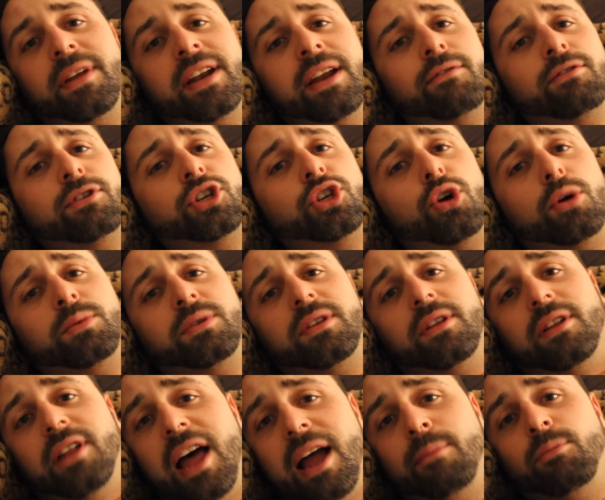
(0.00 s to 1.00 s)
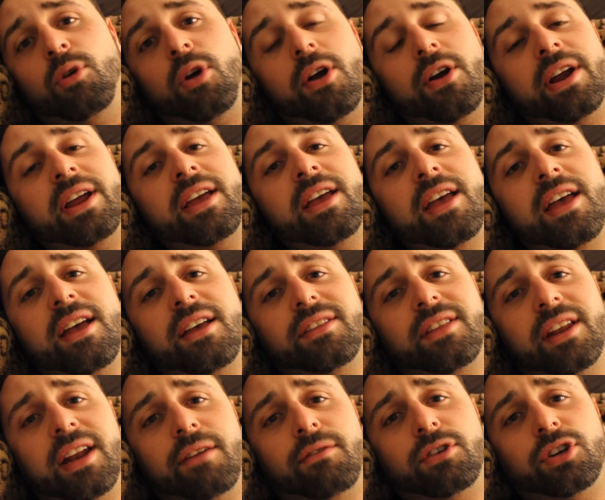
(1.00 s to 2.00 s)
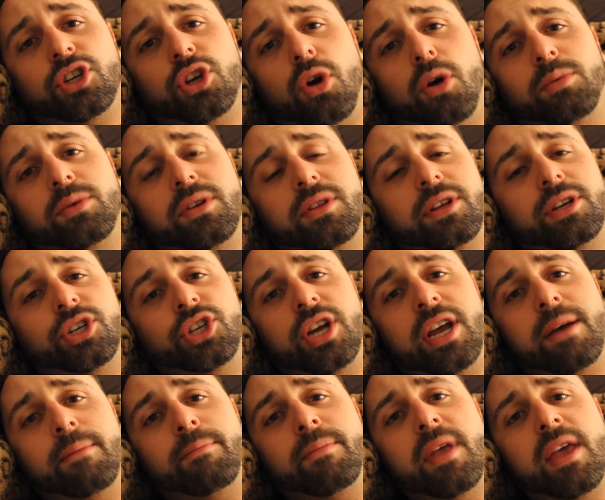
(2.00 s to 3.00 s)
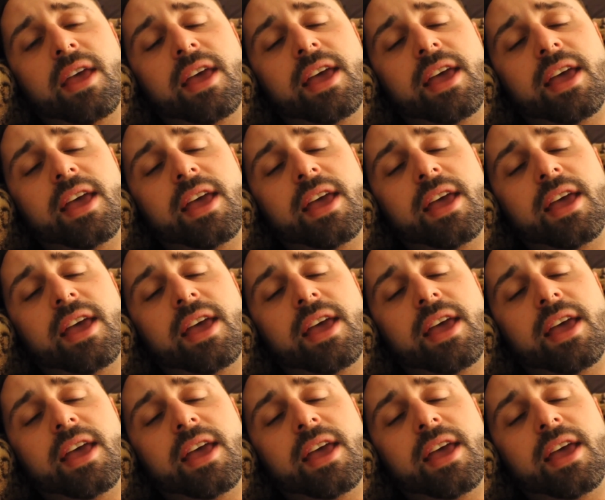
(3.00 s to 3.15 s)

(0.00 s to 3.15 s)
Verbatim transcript: They never show up to the library. They never show up to the gym.